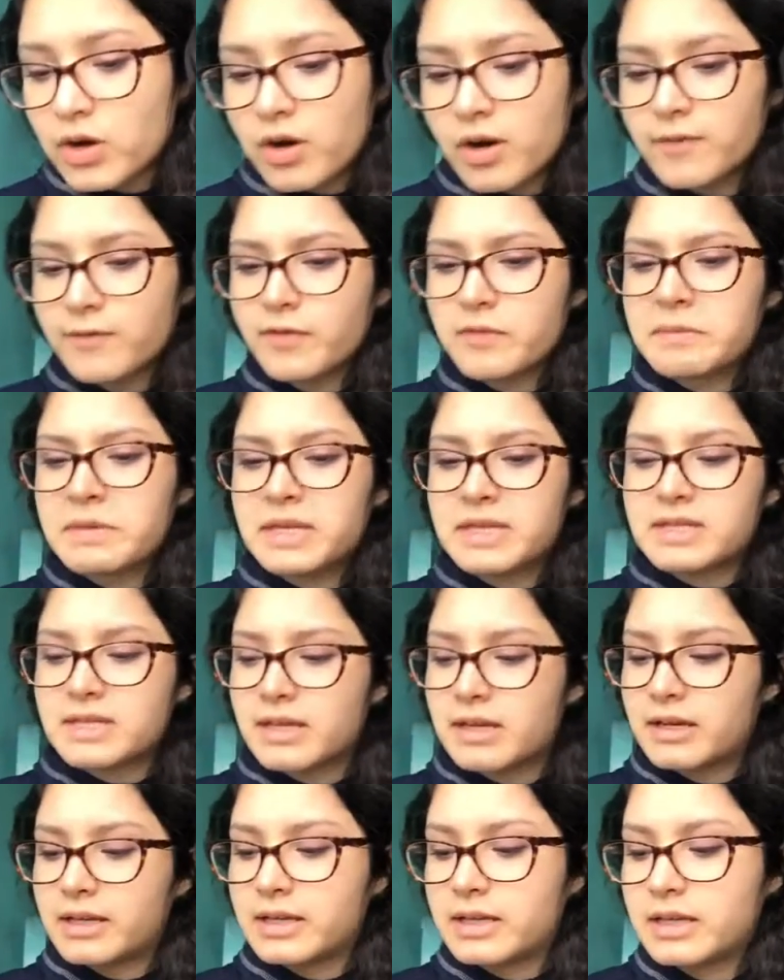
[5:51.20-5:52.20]
con for me is
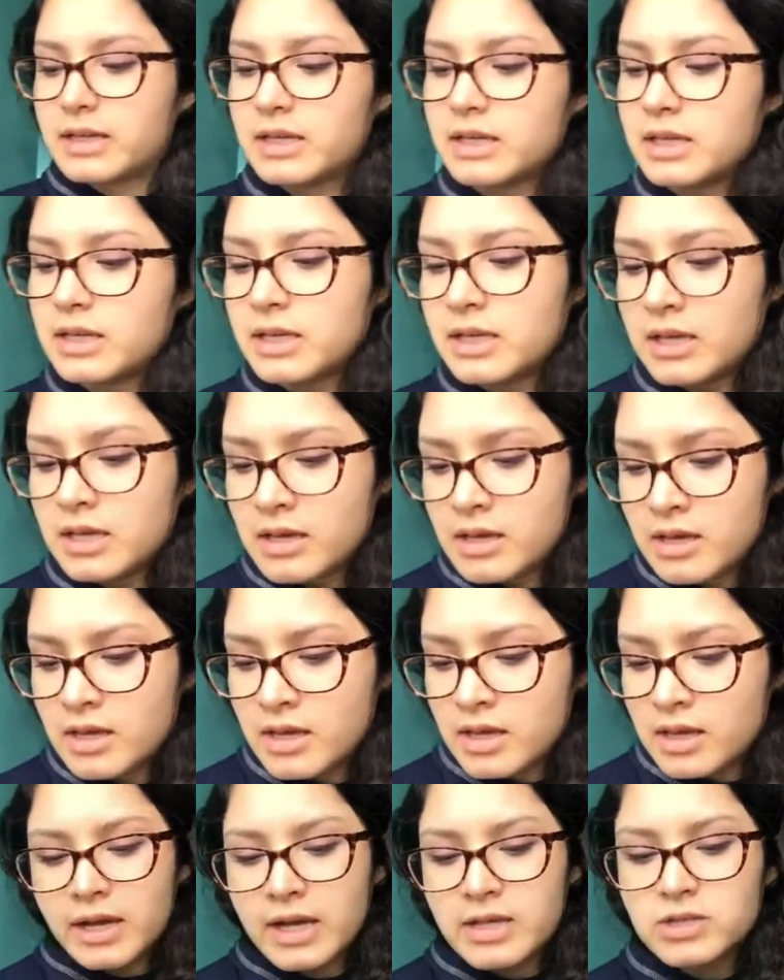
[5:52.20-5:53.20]
that
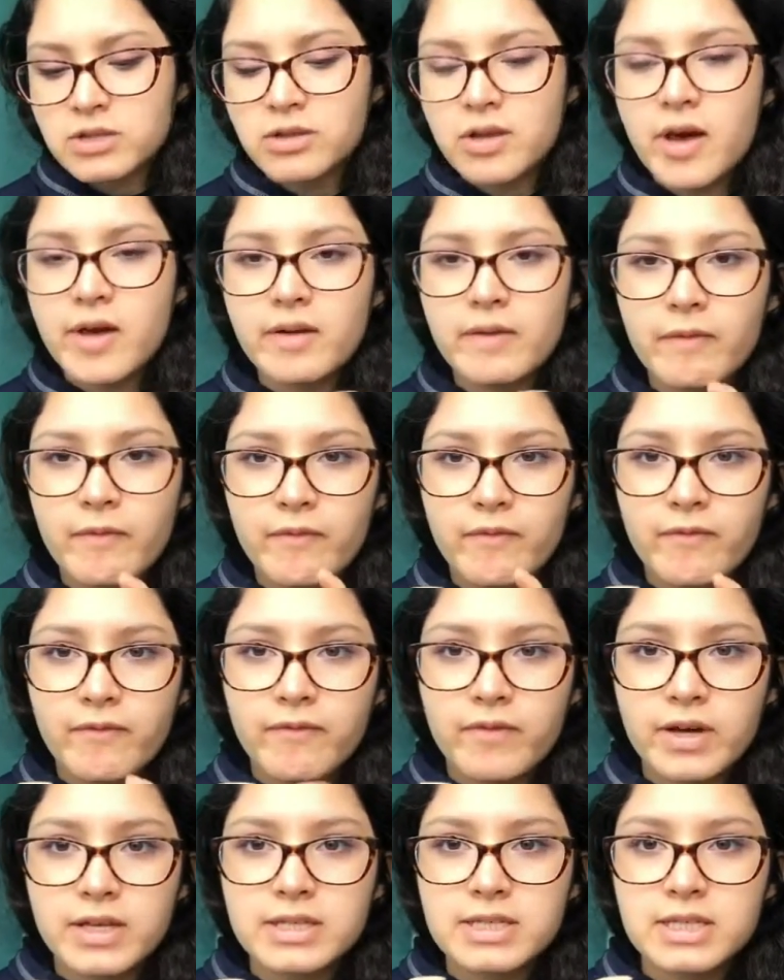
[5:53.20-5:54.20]
it has a lot of
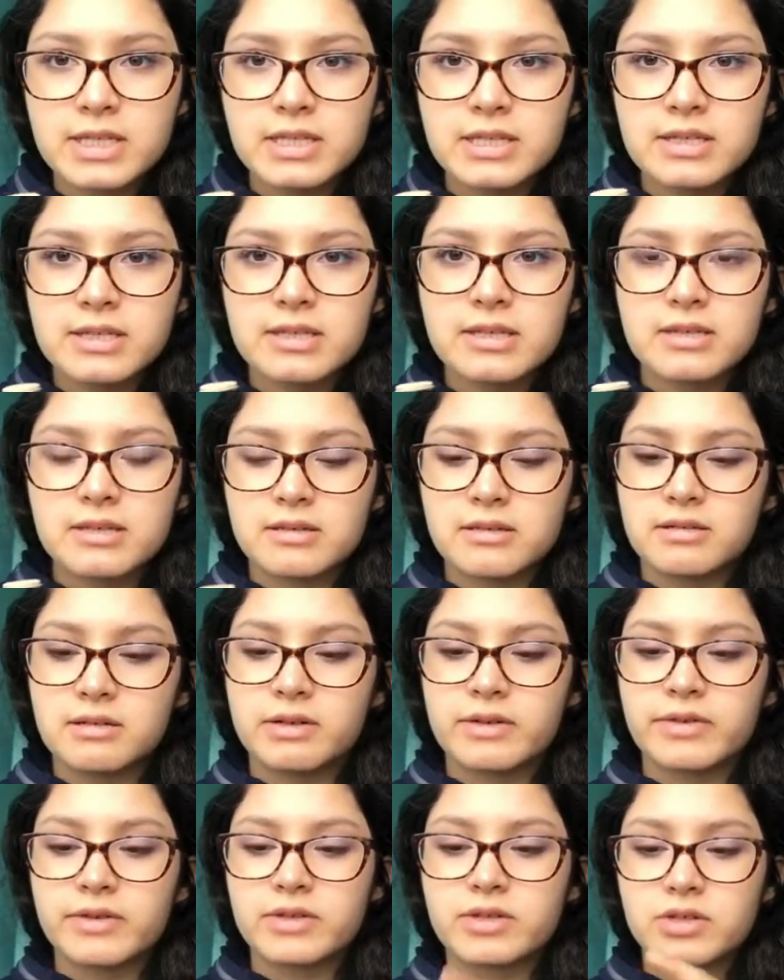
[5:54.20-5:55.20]
fuzzies
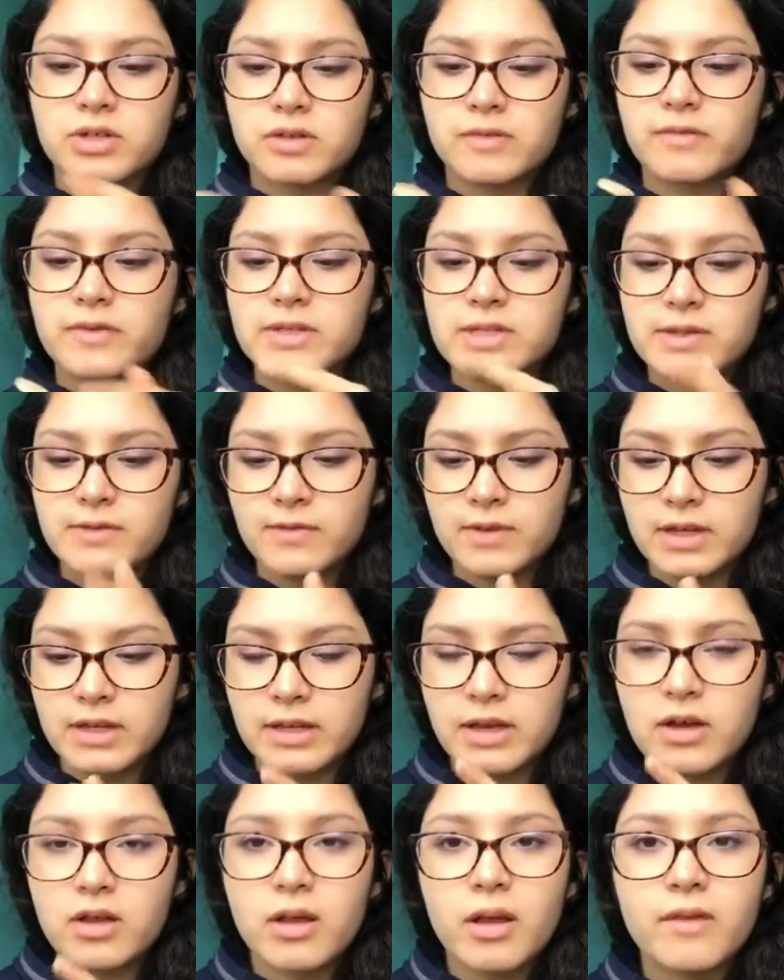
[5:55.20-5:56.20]
on the surface of it,
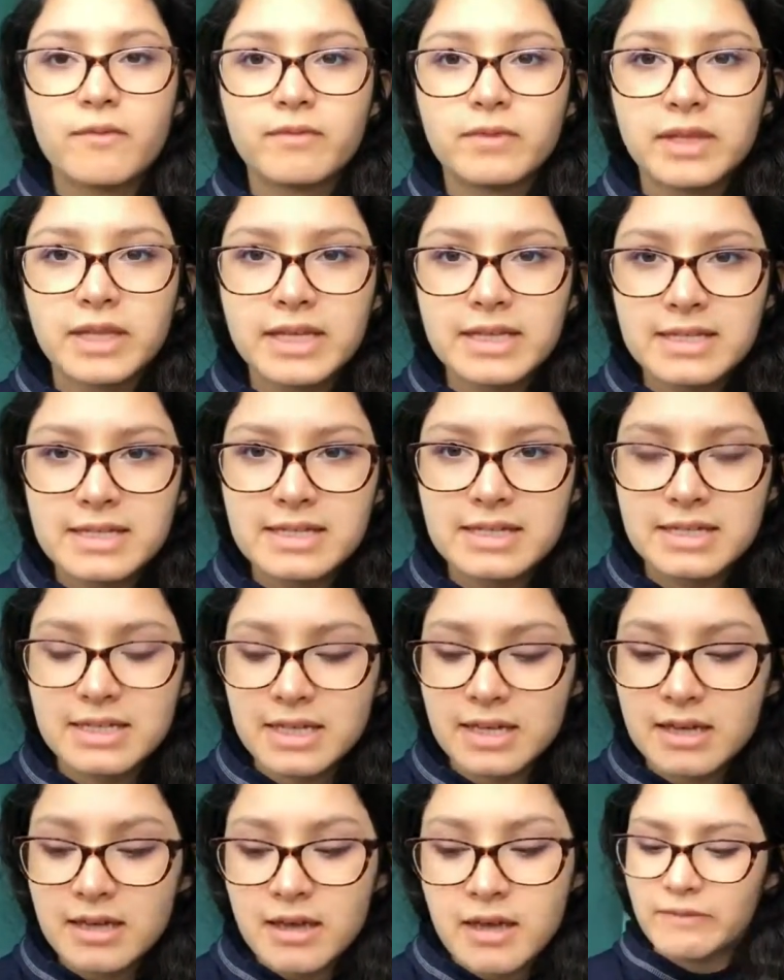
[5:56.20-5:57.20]
like a lot of lint.
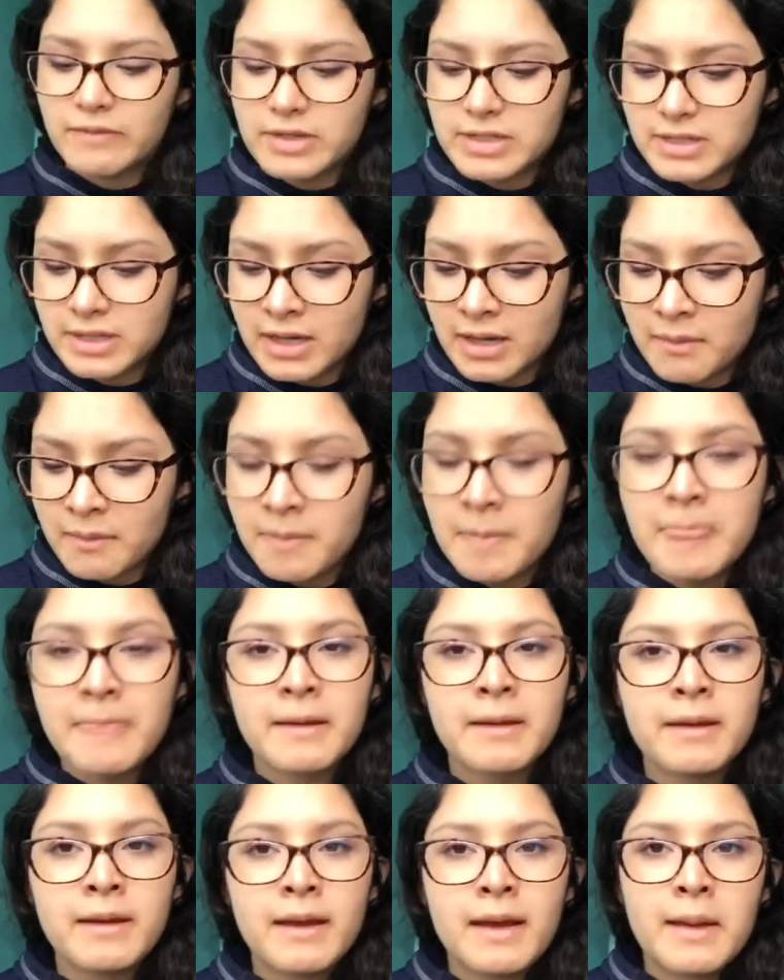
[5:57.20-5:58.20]
Every time
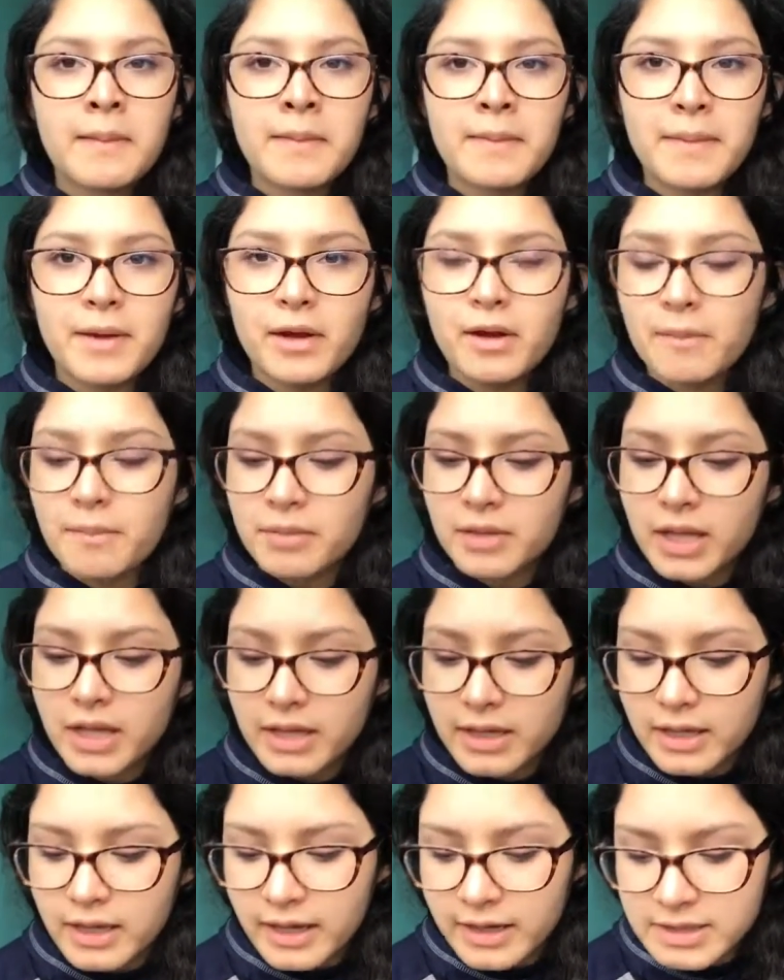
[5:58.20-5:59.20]
I'm about to
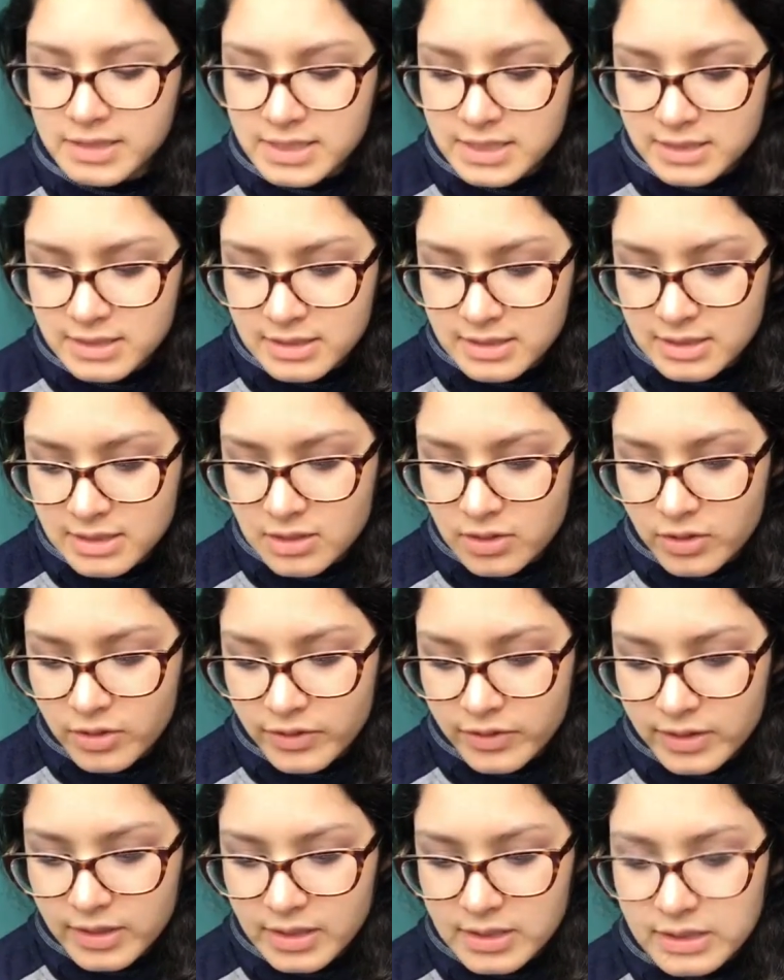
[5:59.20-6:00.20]
apply it, I see
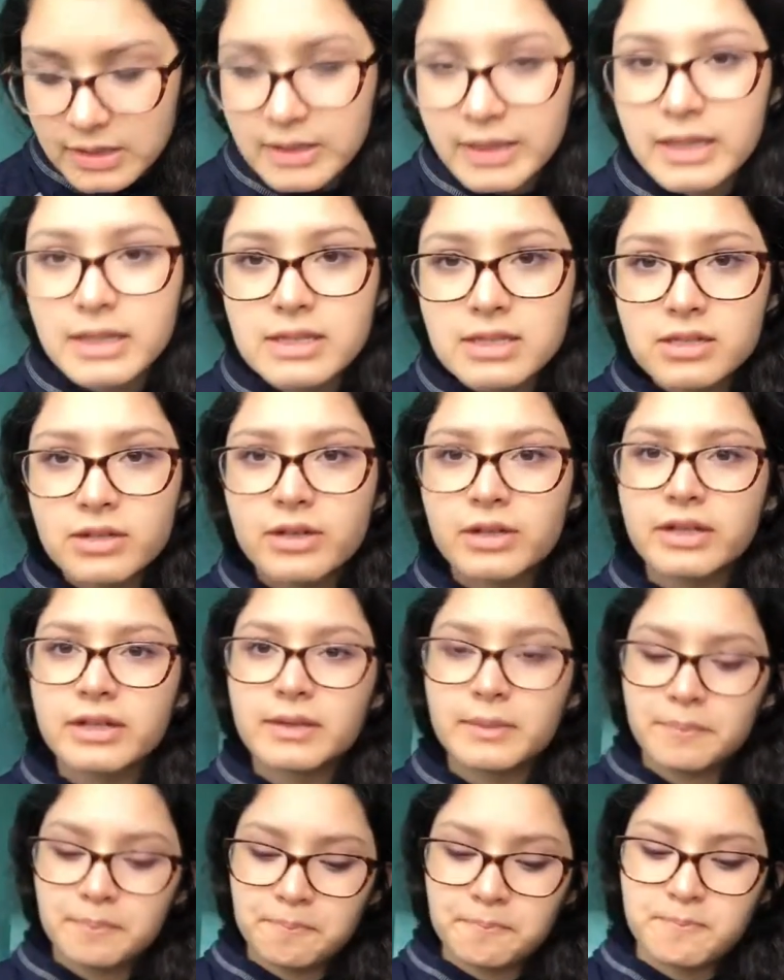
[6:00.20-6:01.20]
all this lint on
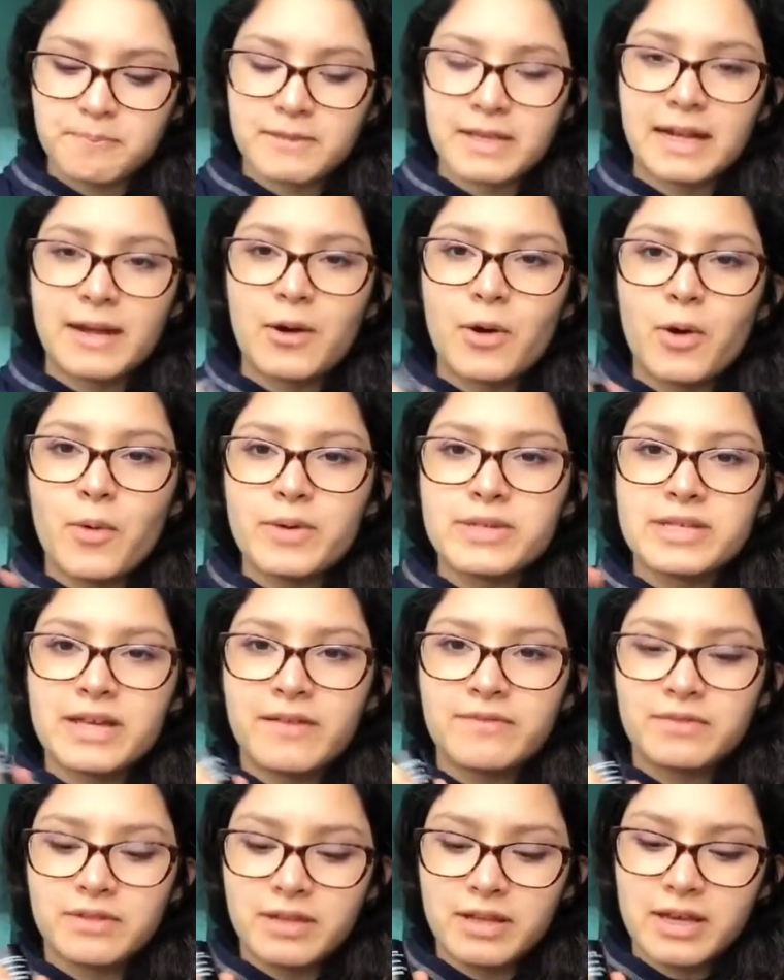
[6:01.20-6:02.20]
it, and I always
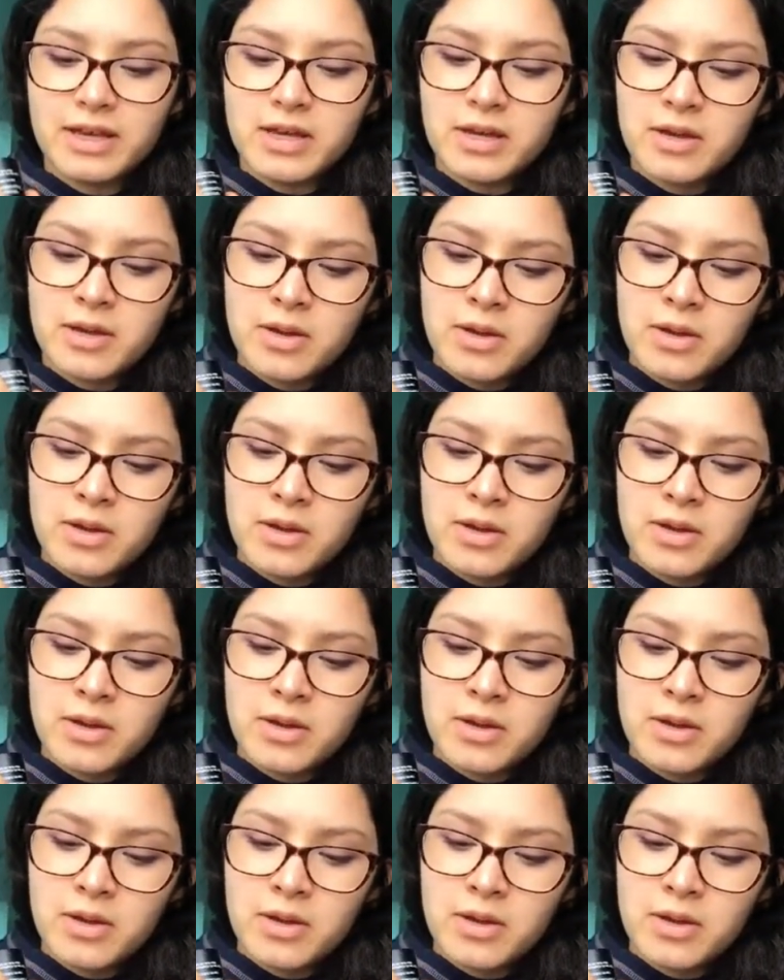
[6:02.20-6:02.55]
have to like